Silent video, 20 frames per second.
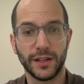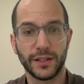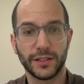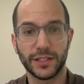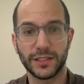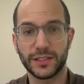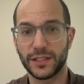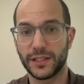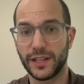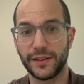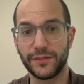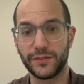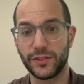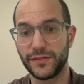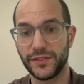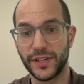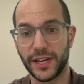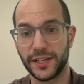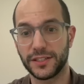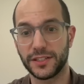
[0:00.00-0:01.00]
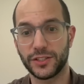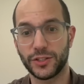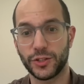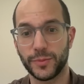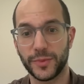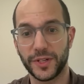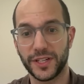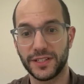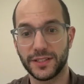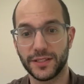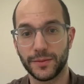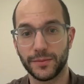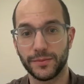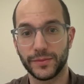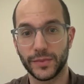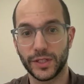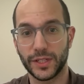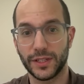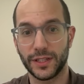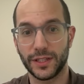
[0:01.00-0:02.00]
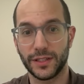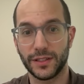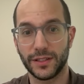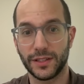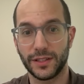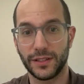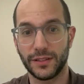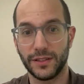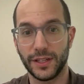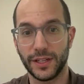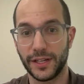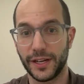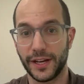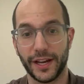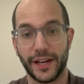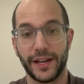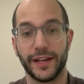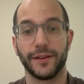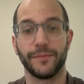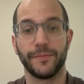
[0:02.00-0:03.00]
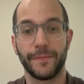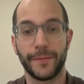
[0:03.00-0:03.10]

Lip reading: just the level of non-determinism in AI.